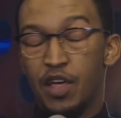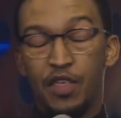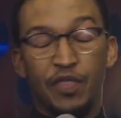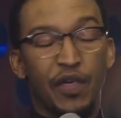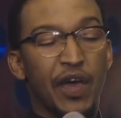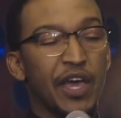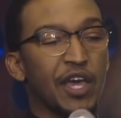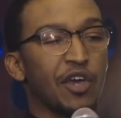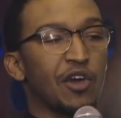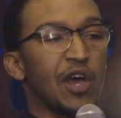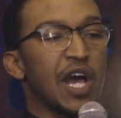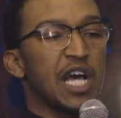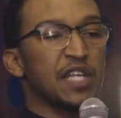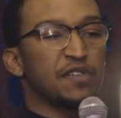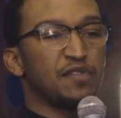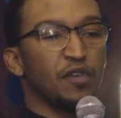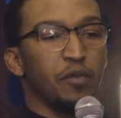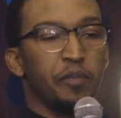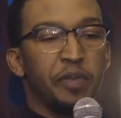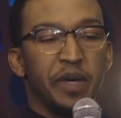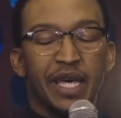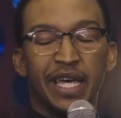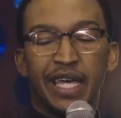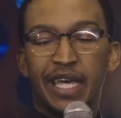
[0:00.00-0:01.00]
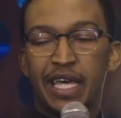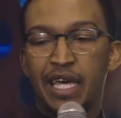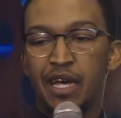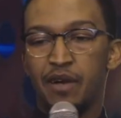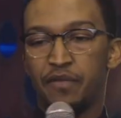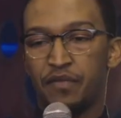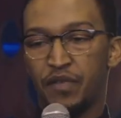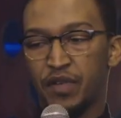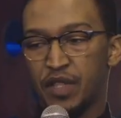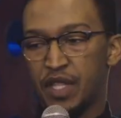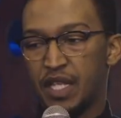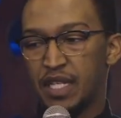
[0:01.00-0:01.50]
Thank you guys for being here
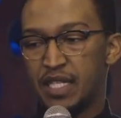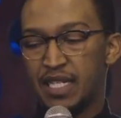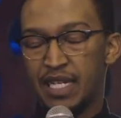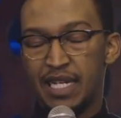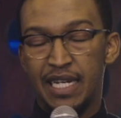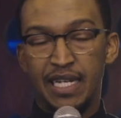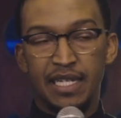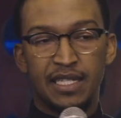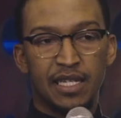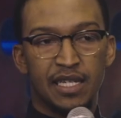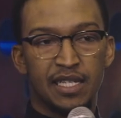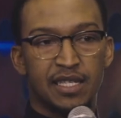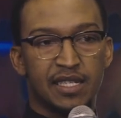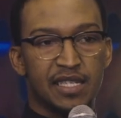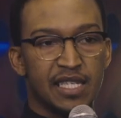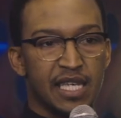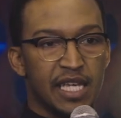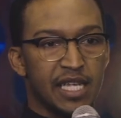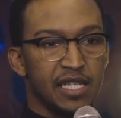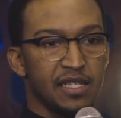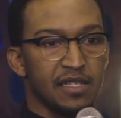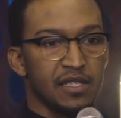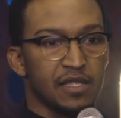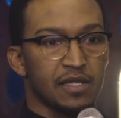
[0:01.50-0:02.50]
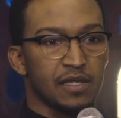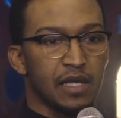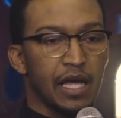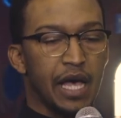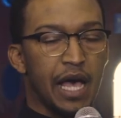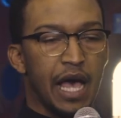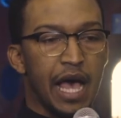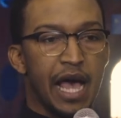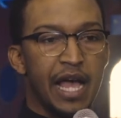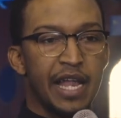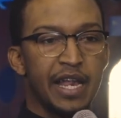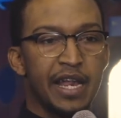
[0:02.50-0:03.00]
for the deleted scenes,
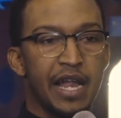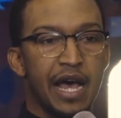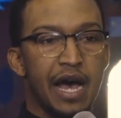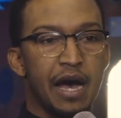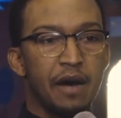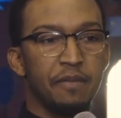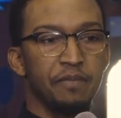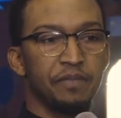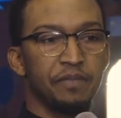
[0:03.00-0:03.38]
and um,